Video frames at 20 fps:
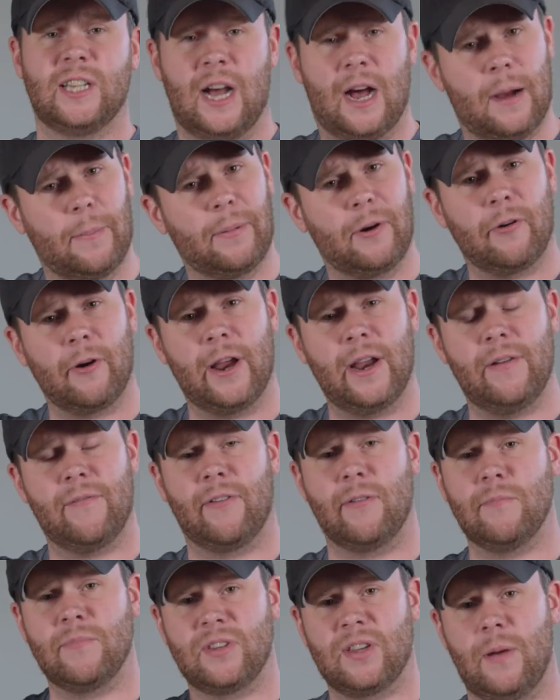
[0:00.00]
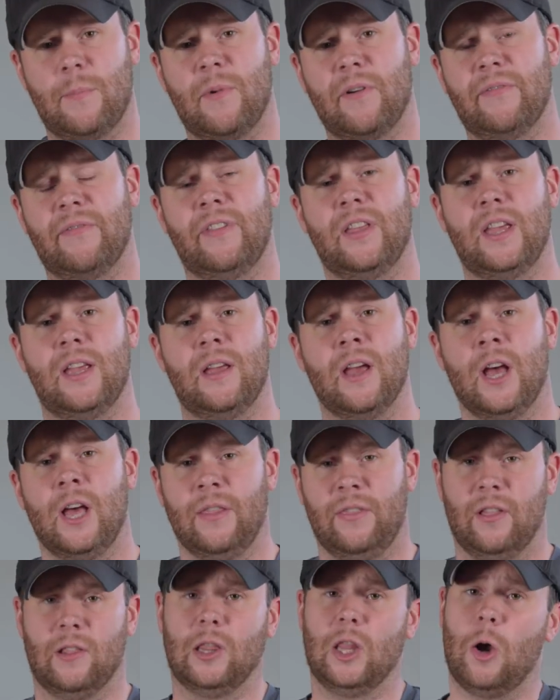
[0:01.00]
to upgrade from some of the
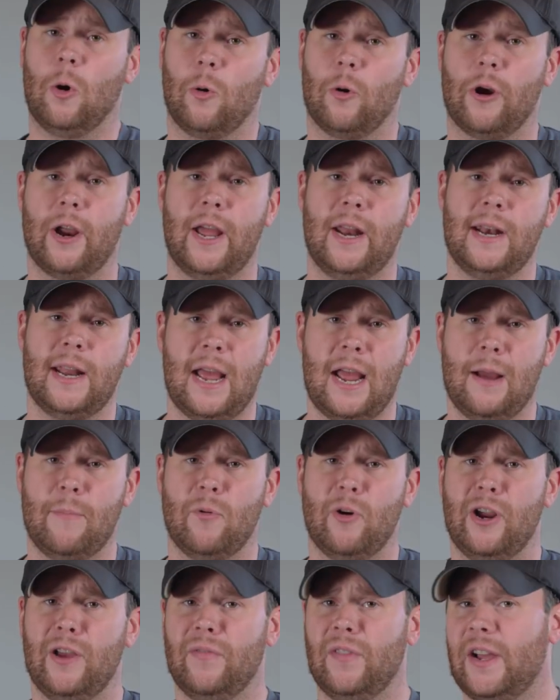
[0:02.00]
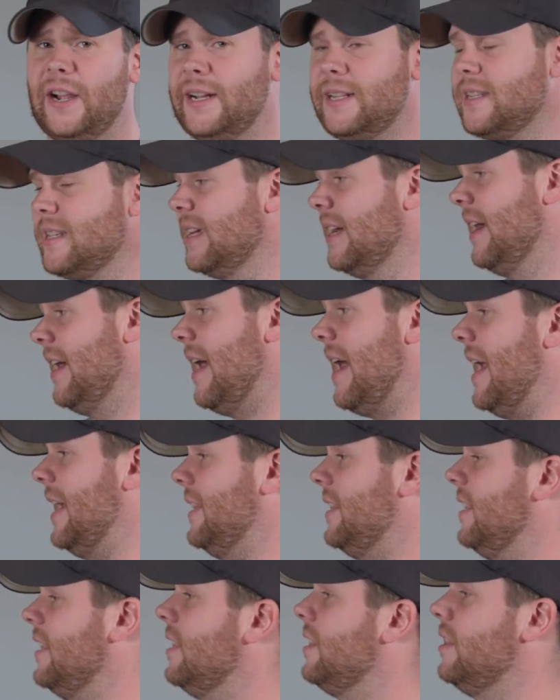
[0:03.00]
lower end Amaran lights, I
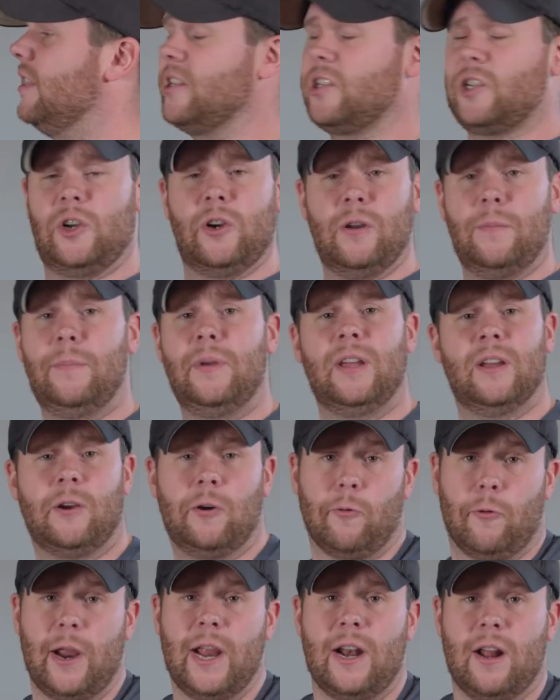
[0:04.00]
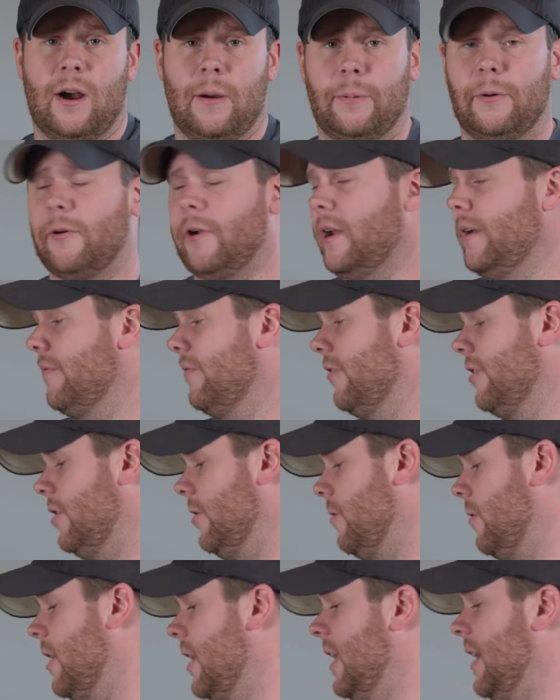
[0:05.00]
think this could be a great upgrade for
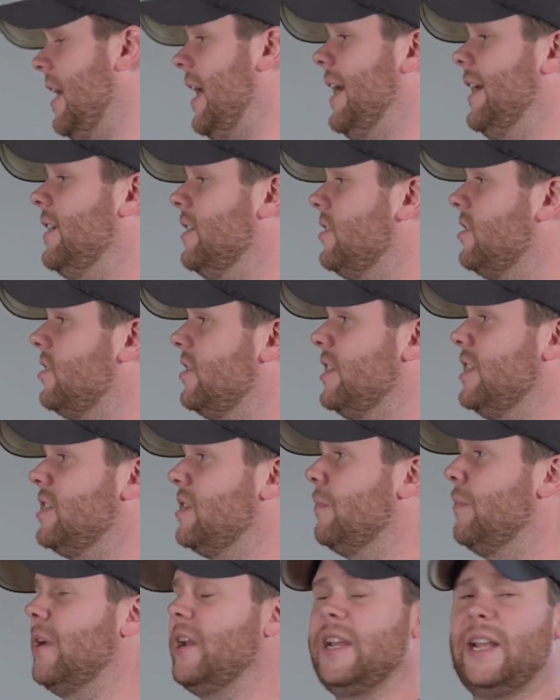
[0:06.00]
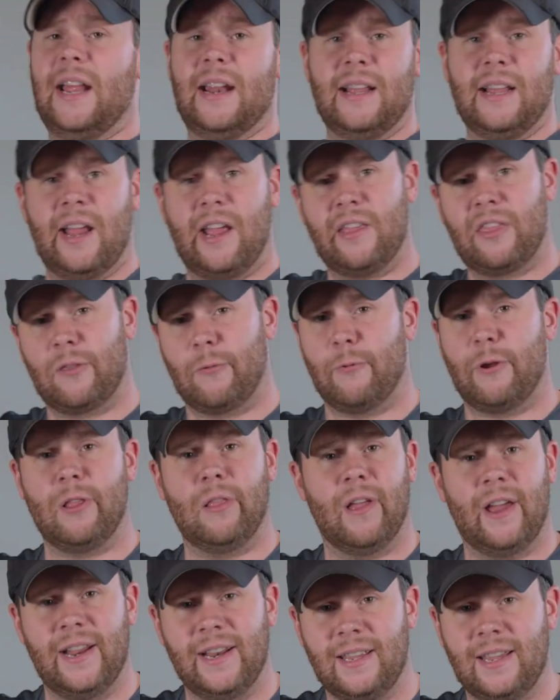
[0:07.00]
you. I could see somebody getting a
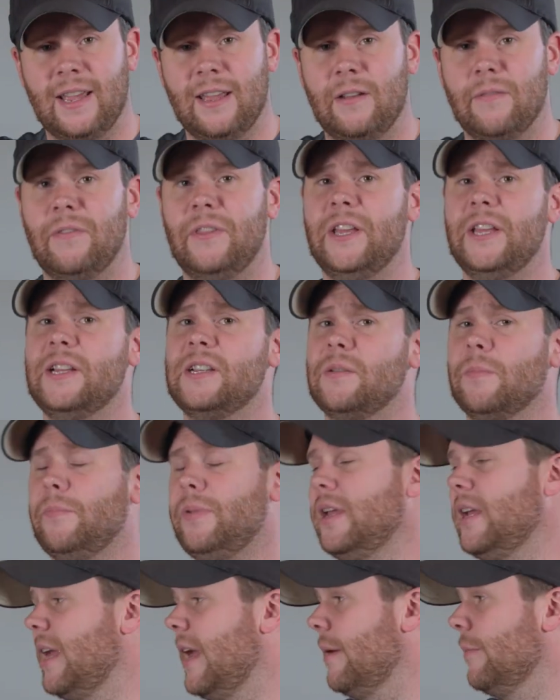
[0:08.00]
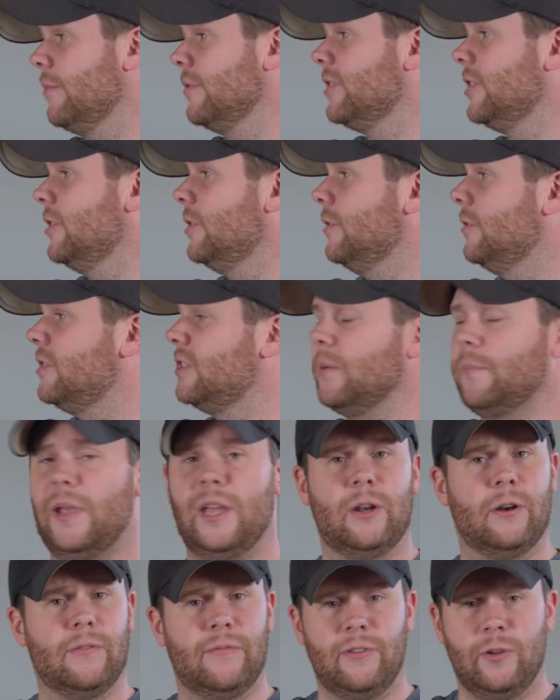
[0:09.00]
3-light kit of these and being able to do some
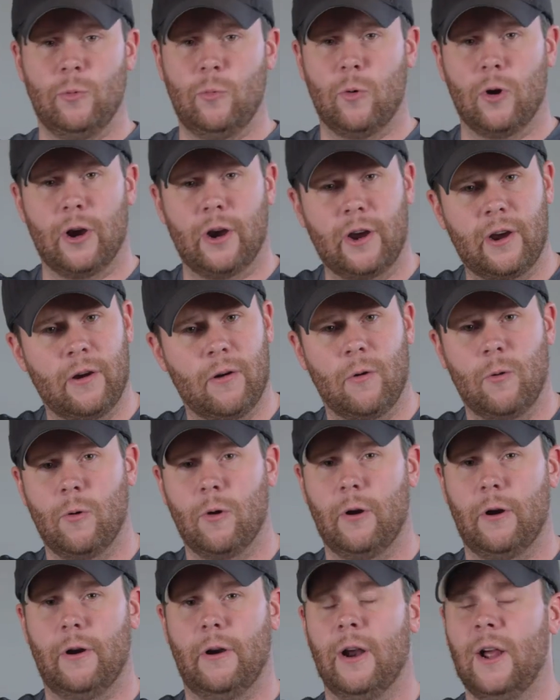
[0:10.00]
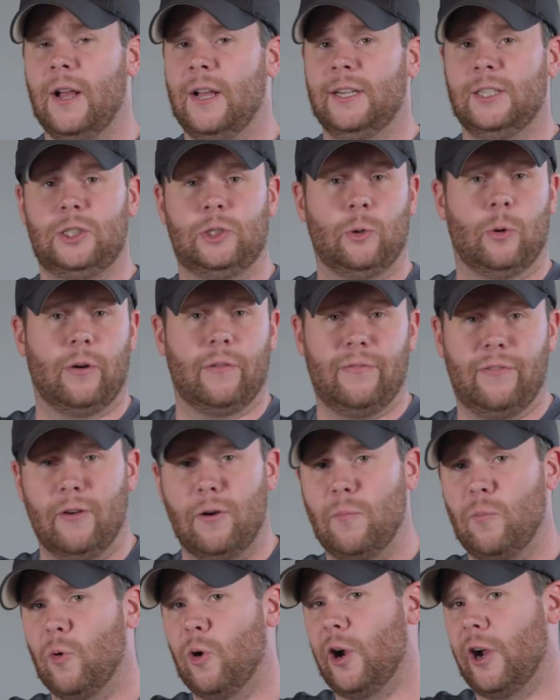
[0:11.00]
interview work or short
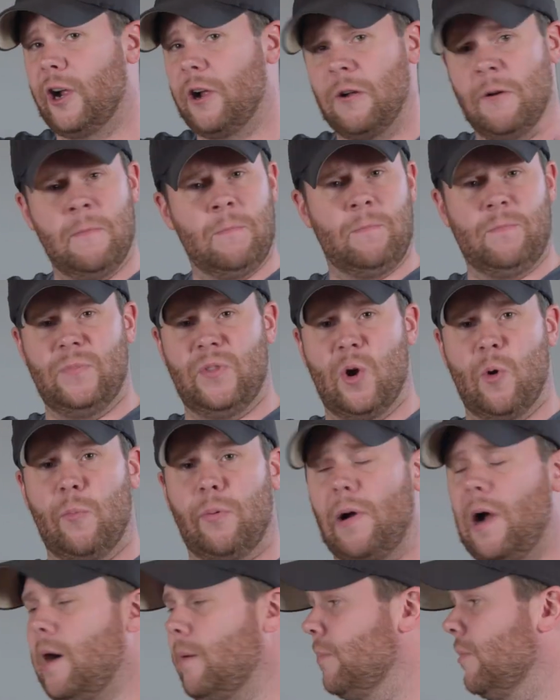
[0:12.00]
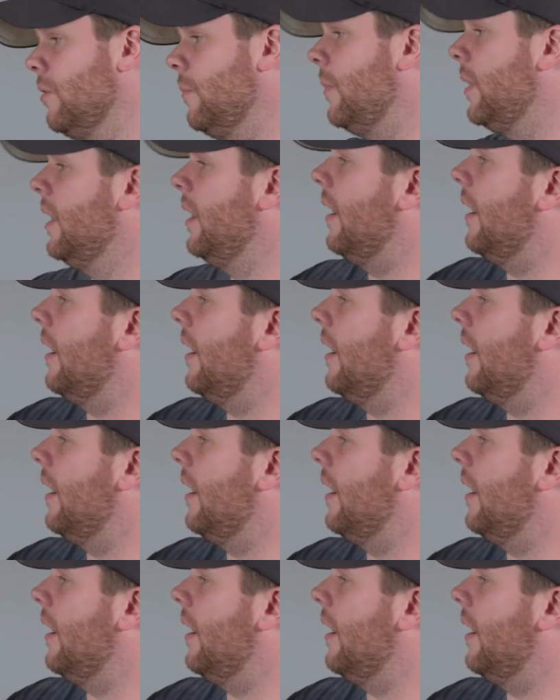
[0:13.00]
film work, no problem.